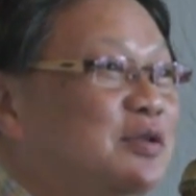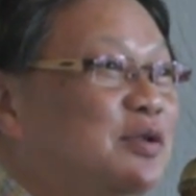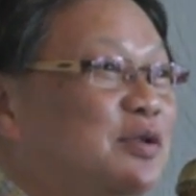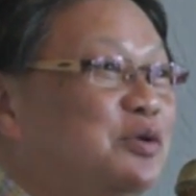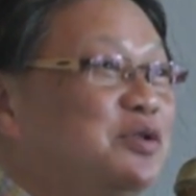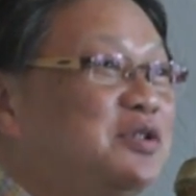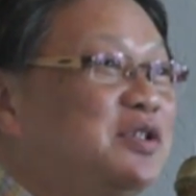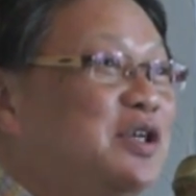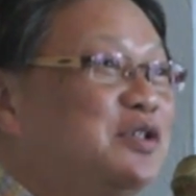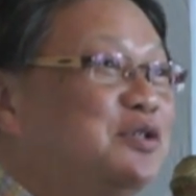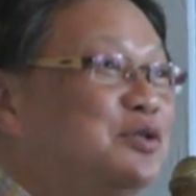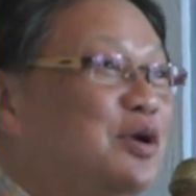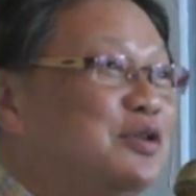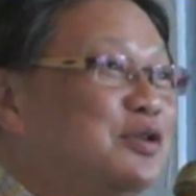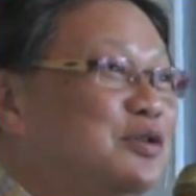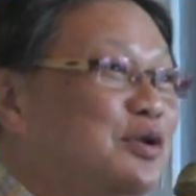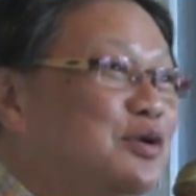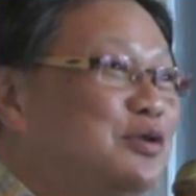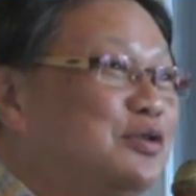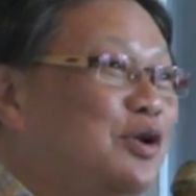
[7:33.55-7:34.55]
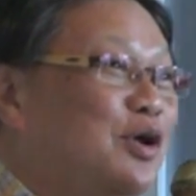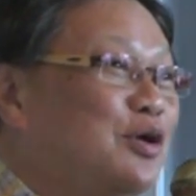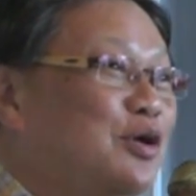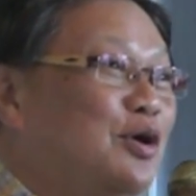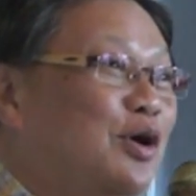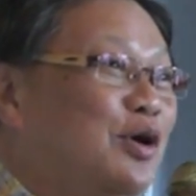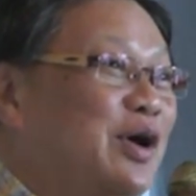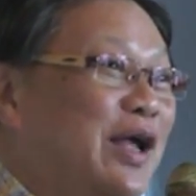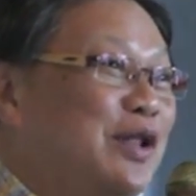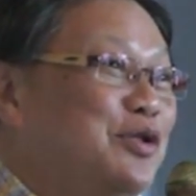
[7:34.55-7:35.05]
Those days not
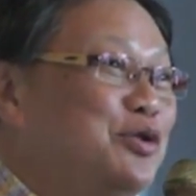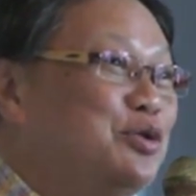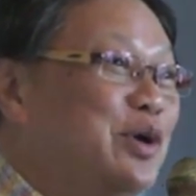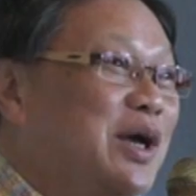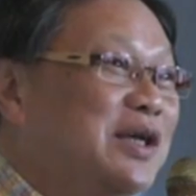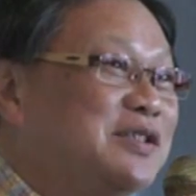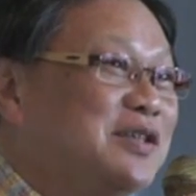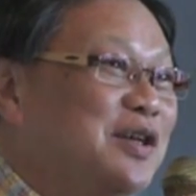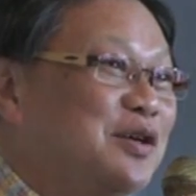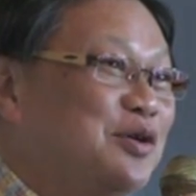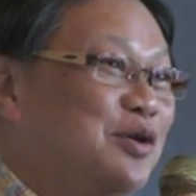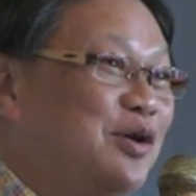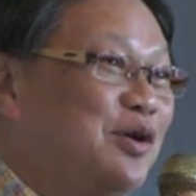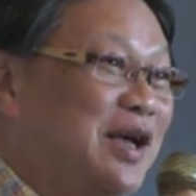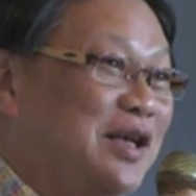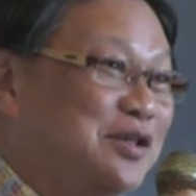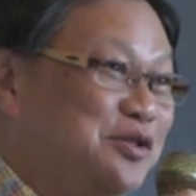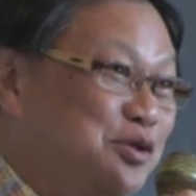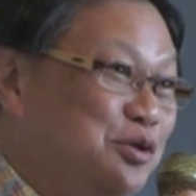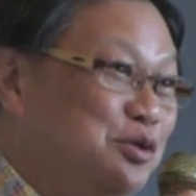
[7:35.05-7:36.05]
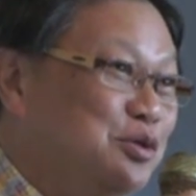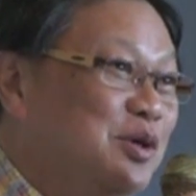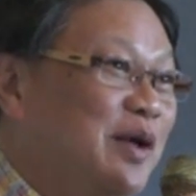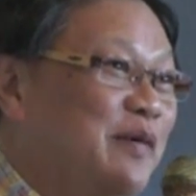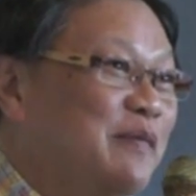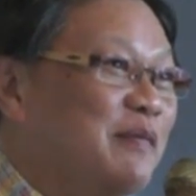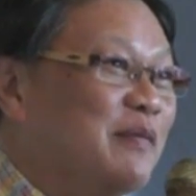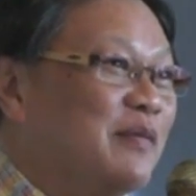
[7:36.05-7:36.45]
called NUS, called SU.